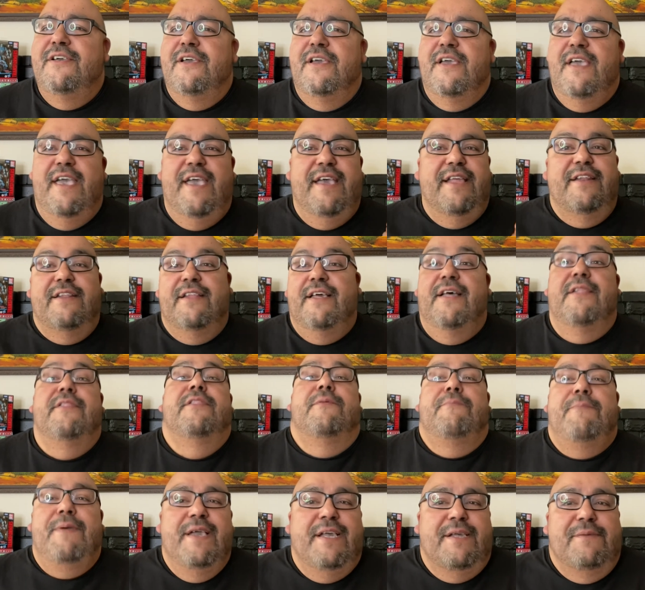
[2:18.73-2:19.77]
And, and
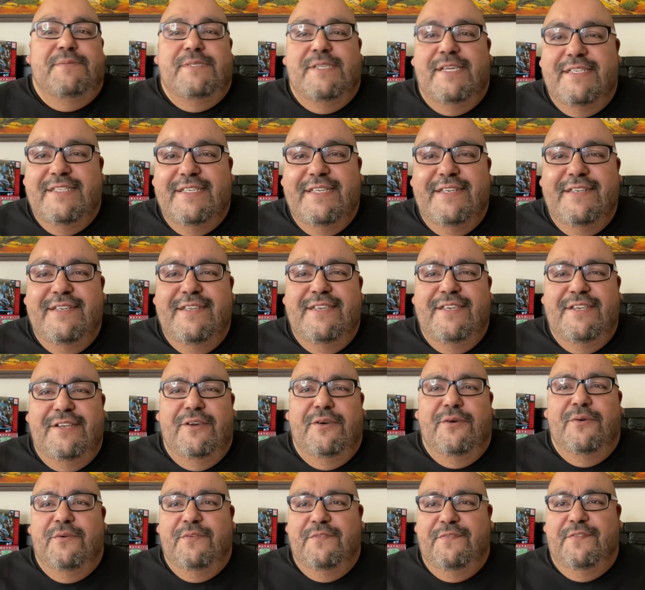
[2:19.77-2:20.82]
the pickups I did, you
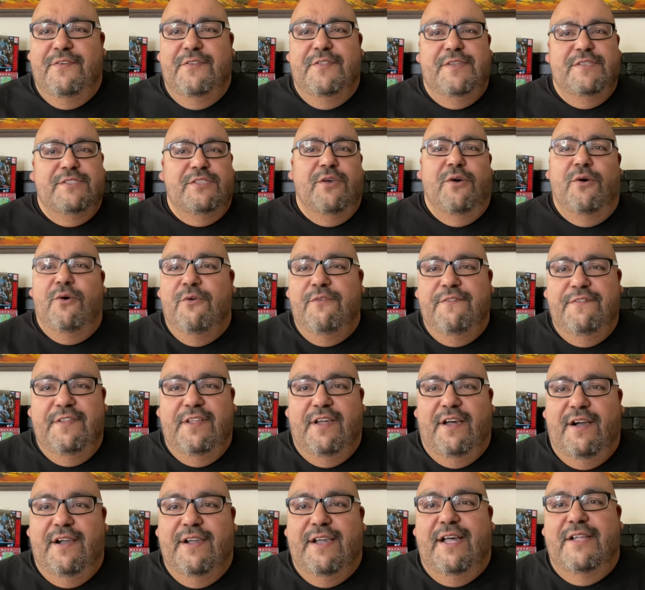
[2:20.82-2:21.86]
know, for this whole
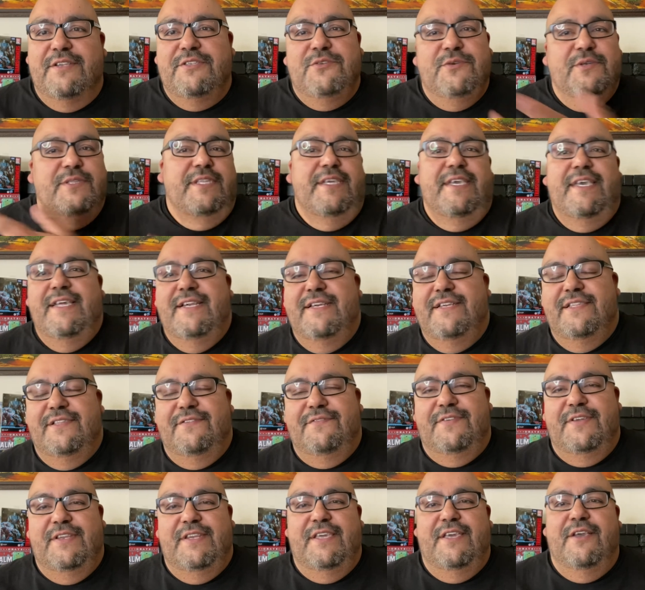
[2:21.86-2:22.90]
vlog, I'll do at the end of the
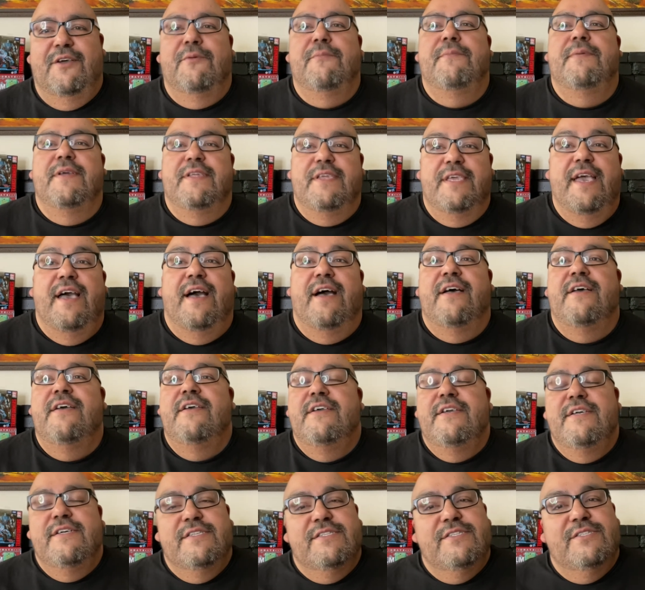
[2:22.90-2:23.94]
video. But yeah,
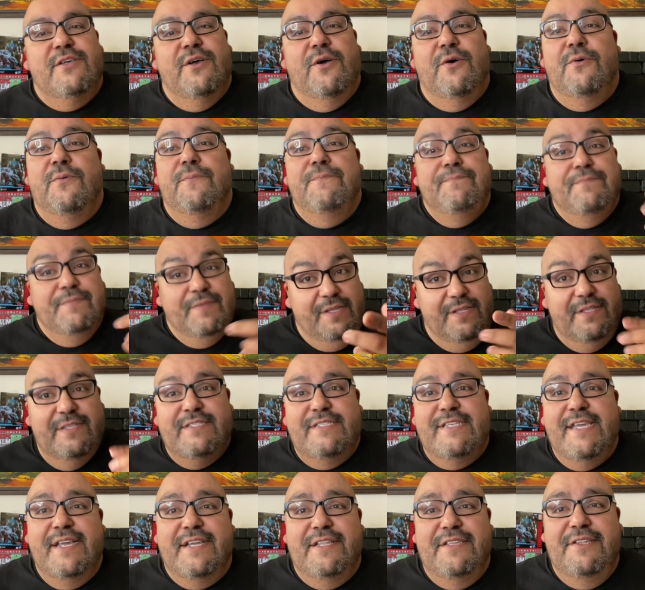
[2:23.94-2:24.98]
so let's
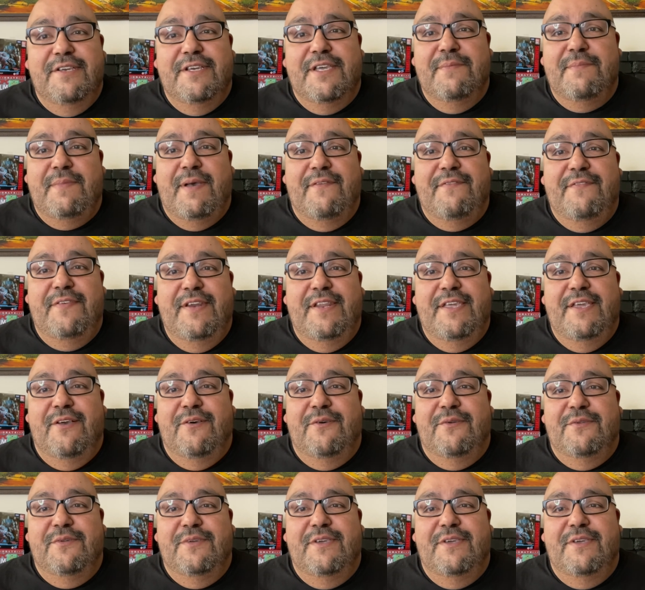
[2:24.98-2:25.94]
take a look at my video.